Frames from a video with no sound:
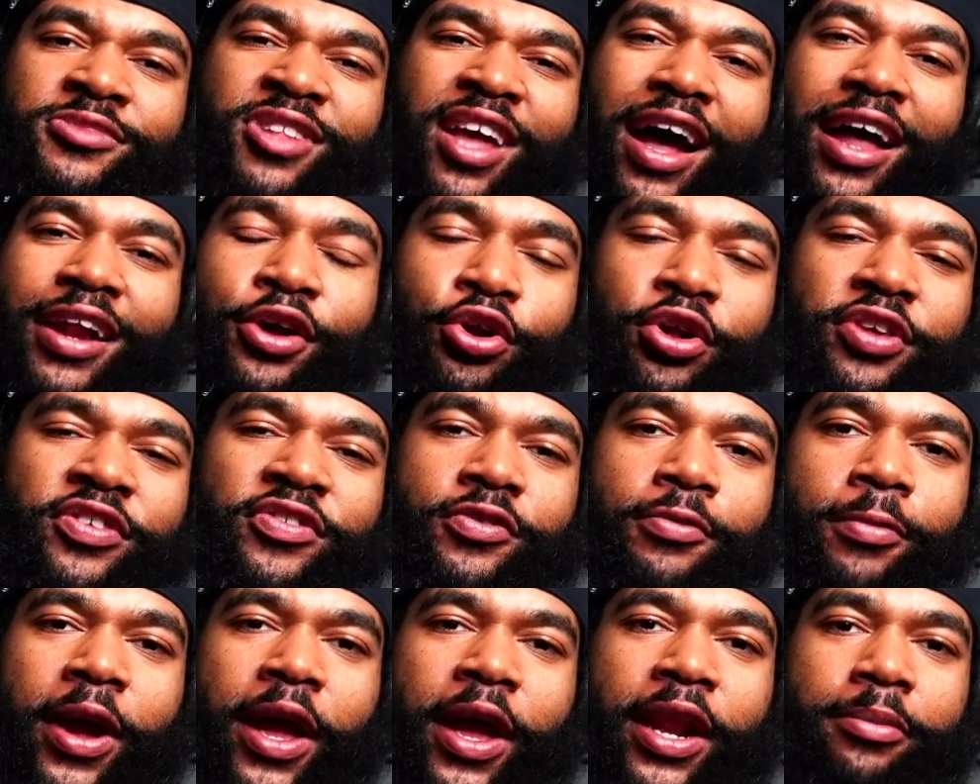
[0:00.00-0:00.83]
I know that's a
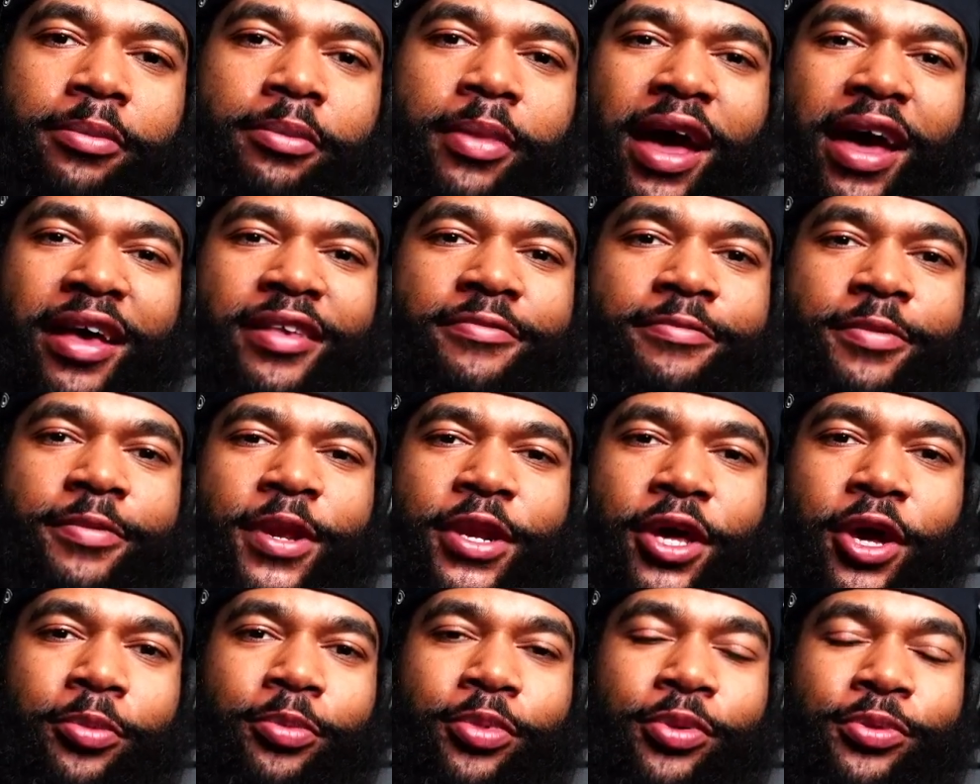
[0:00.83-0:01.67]
random ass
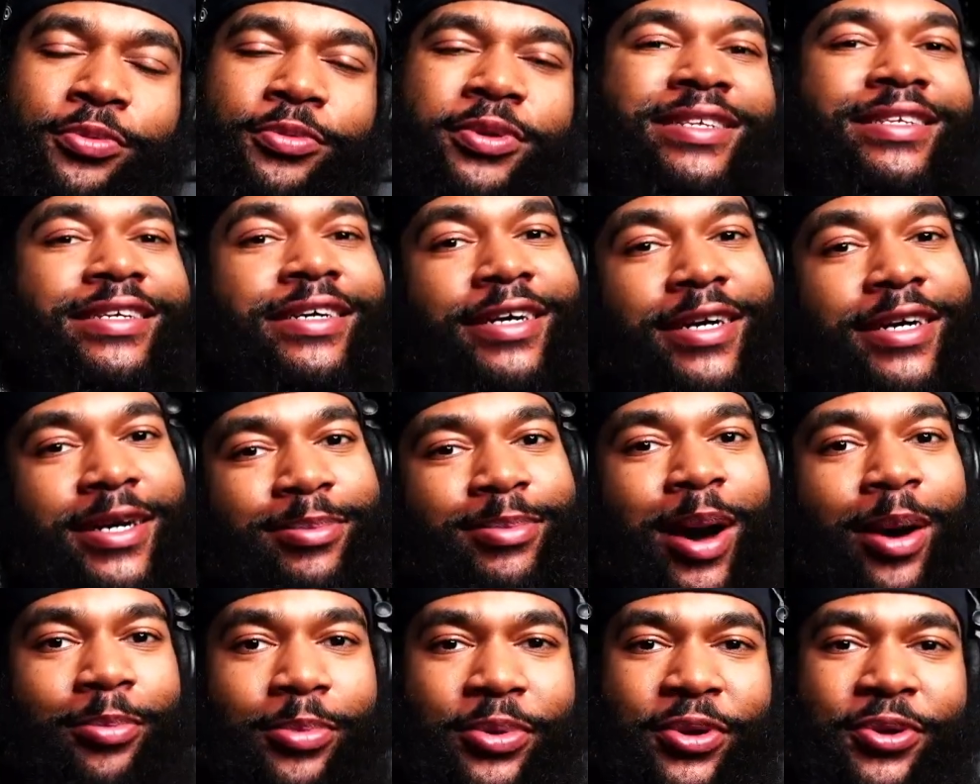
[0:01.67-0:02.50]
video, but what's good,
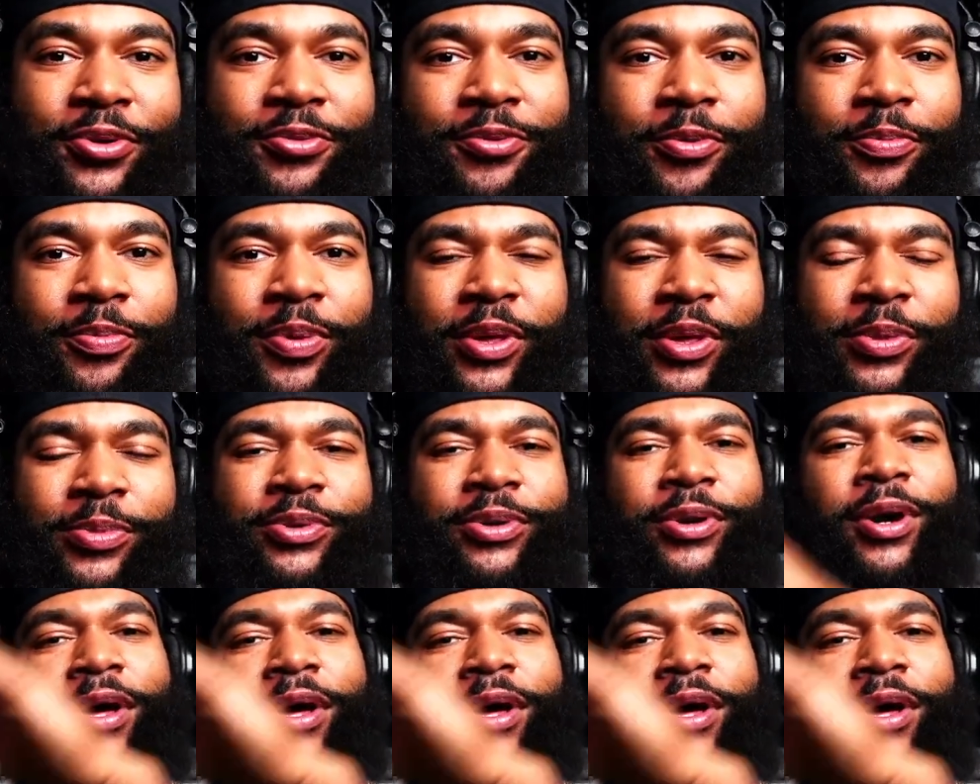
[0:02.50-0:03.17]
my beautiful people?